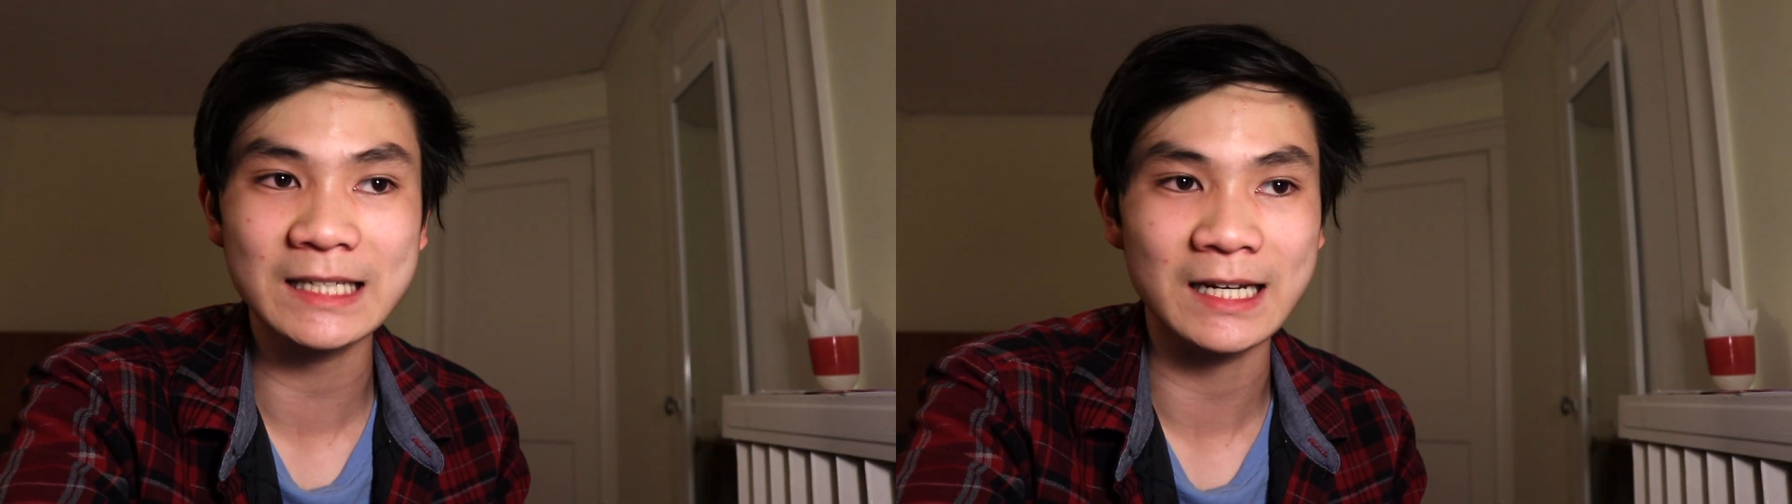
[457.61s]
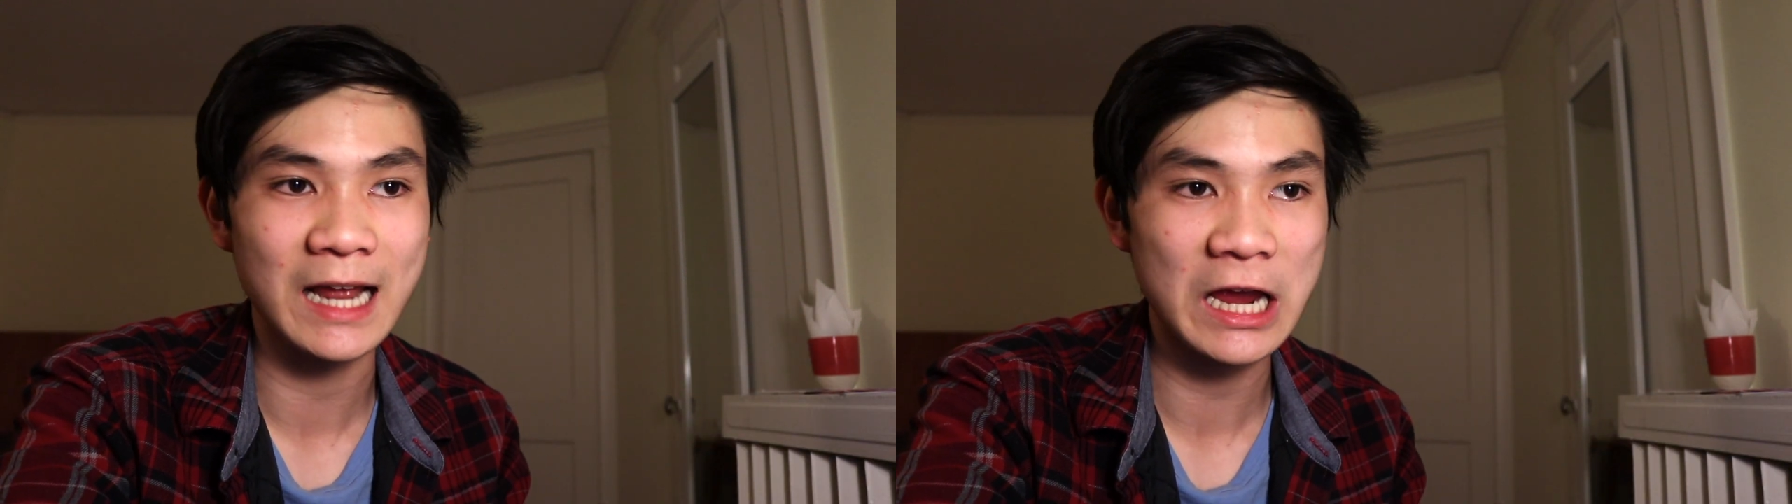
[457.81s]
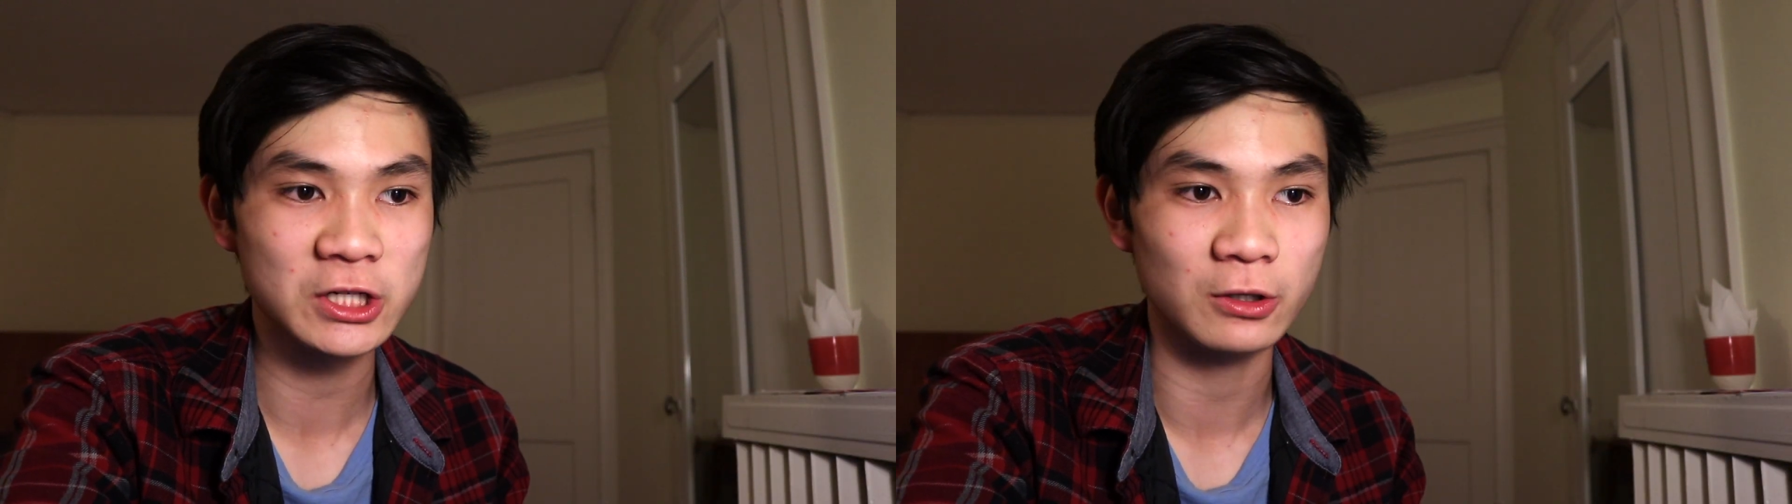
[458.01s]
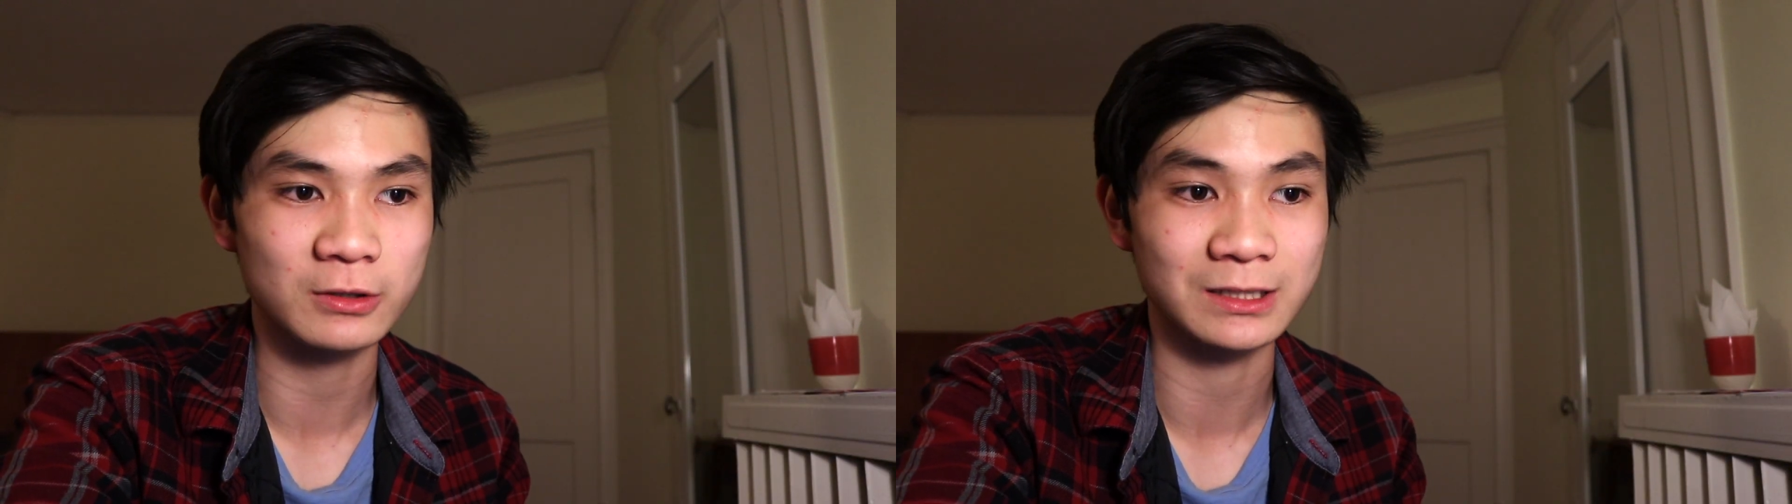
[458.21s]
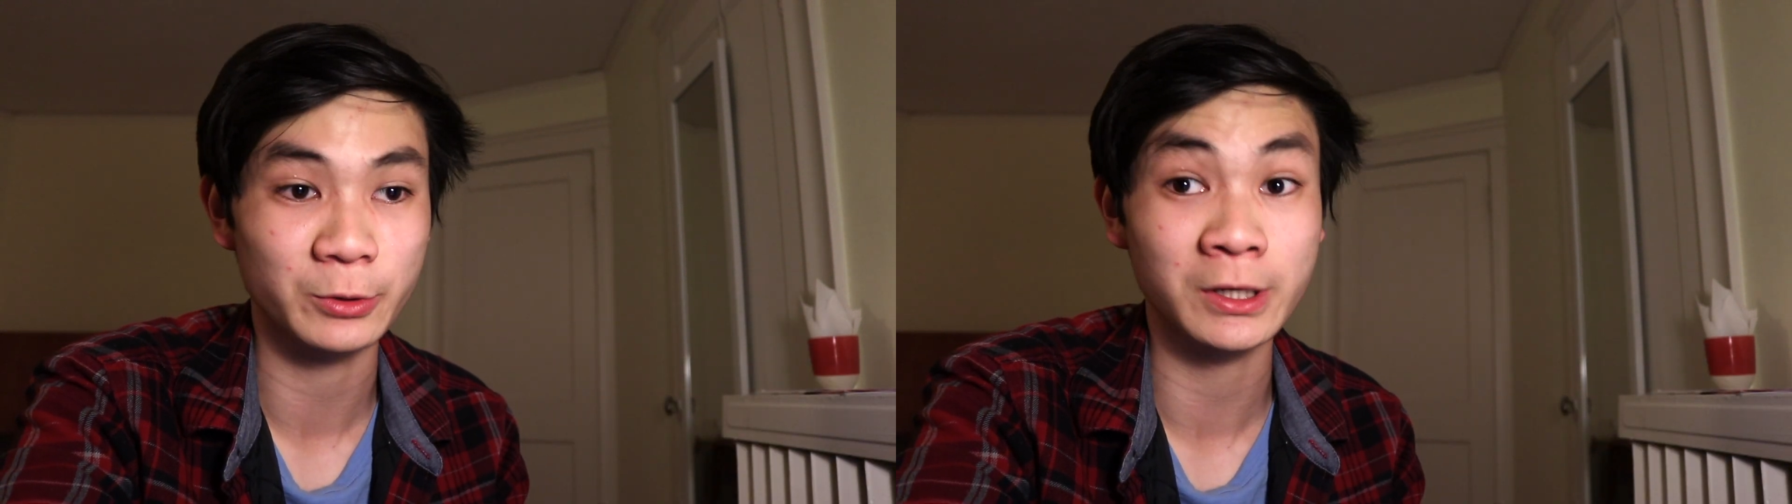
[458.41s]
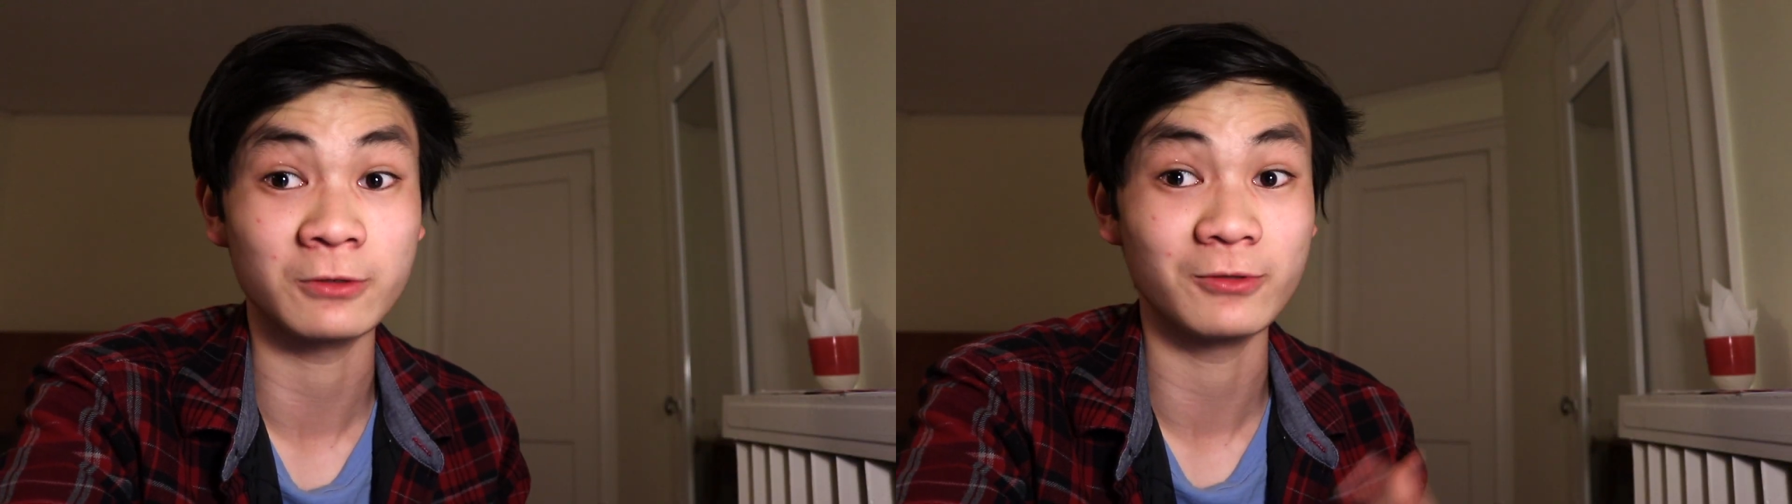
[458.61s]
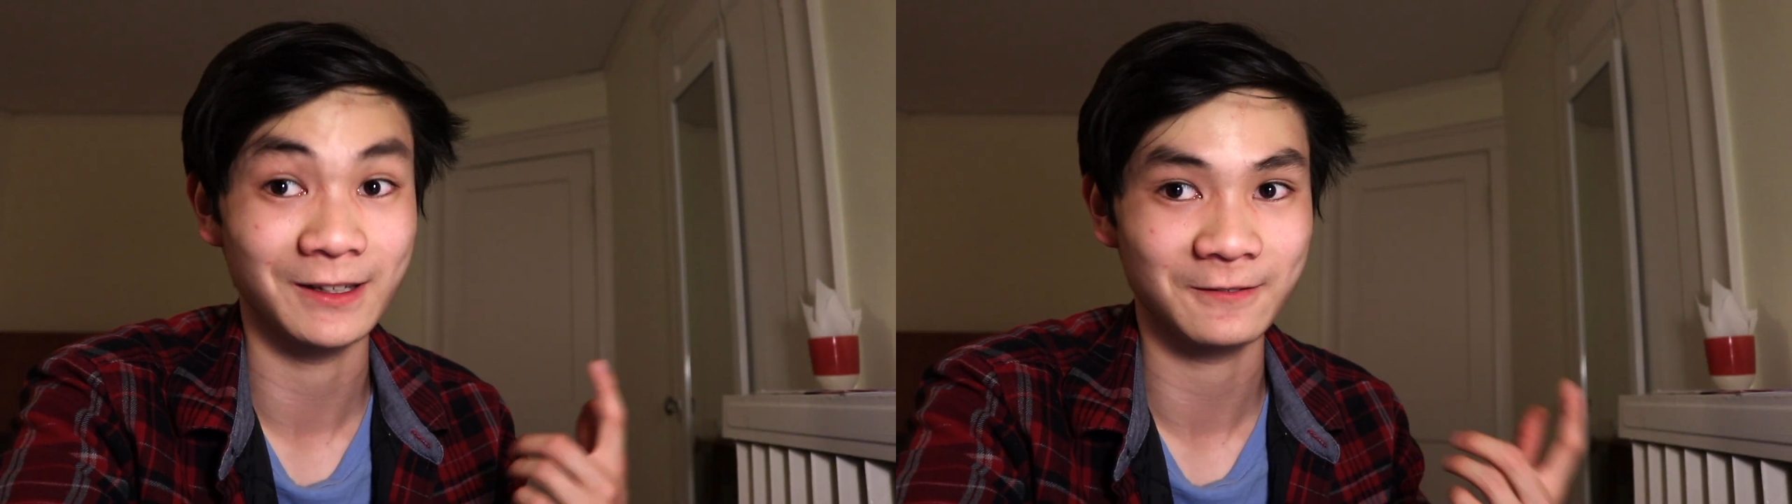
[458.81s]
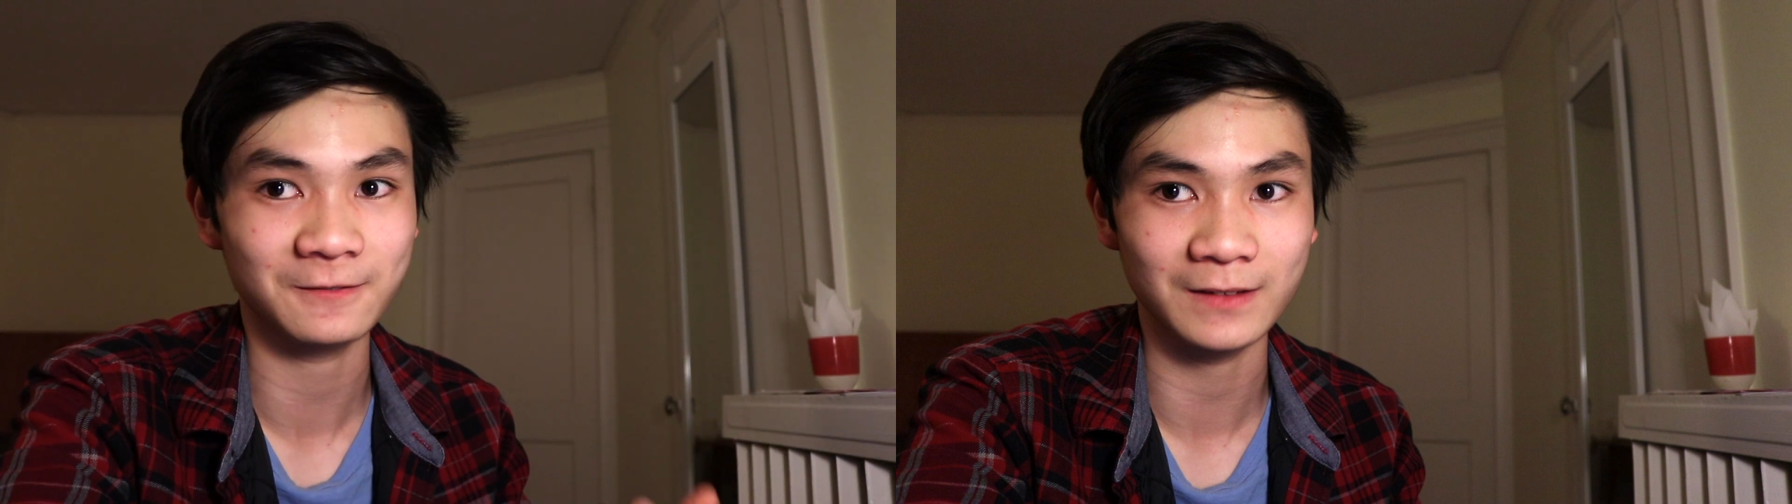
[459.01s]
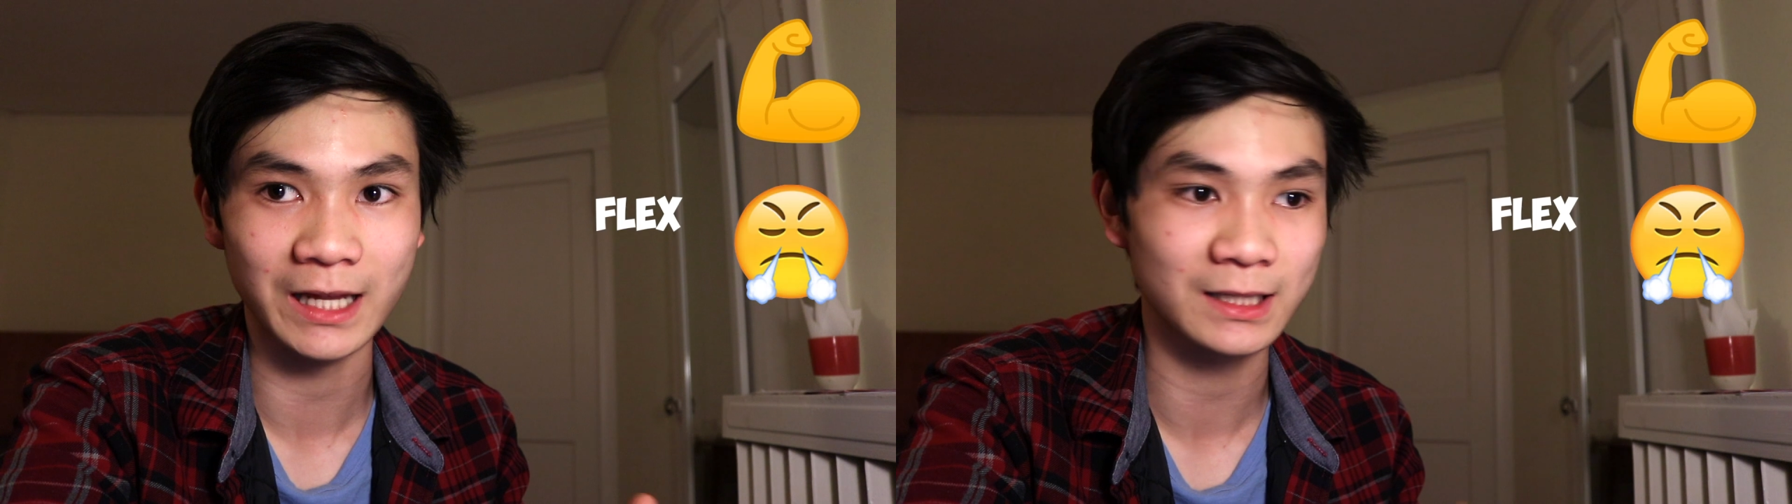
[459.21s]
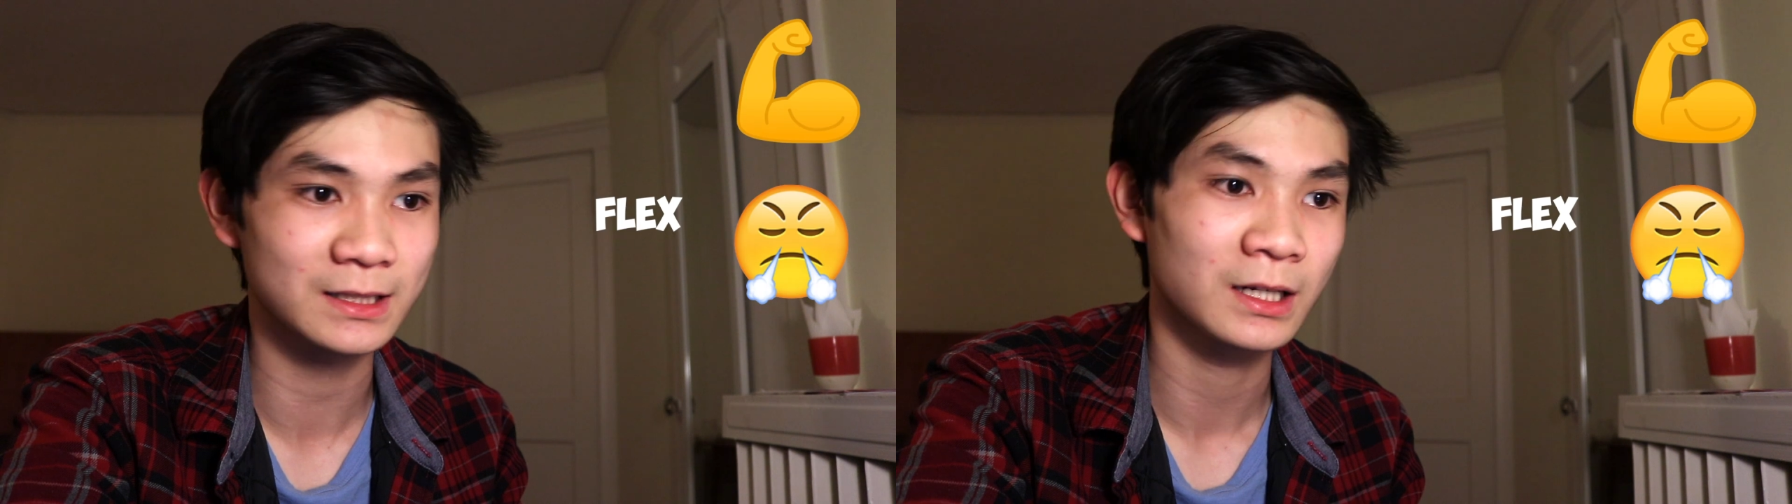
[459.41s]
and nationals is where you can really
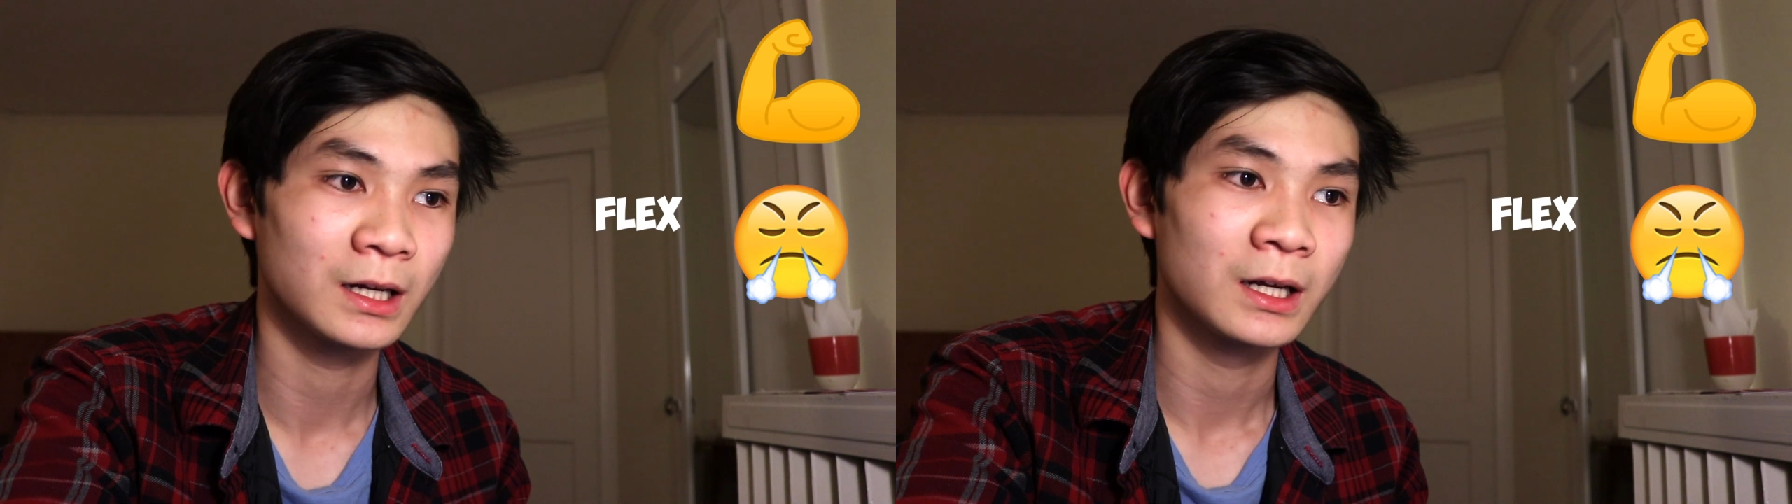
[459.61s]
flex,